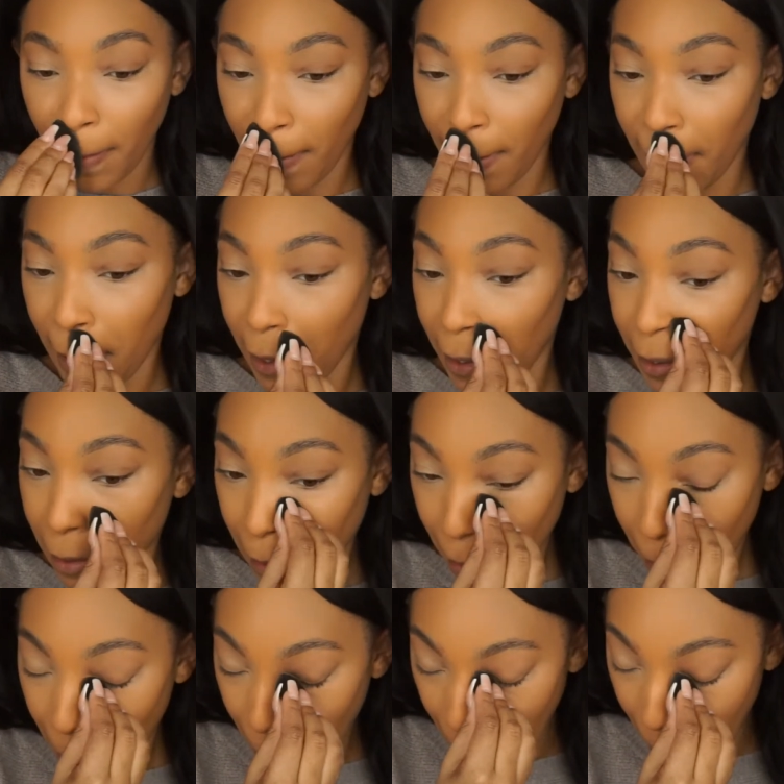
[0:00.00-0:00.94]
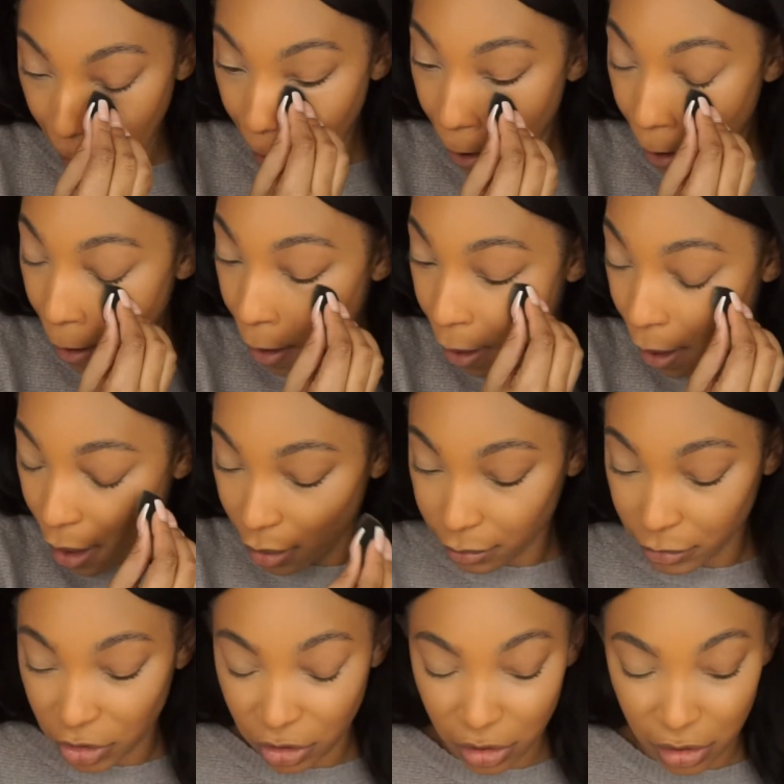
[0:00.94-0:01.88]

and I'm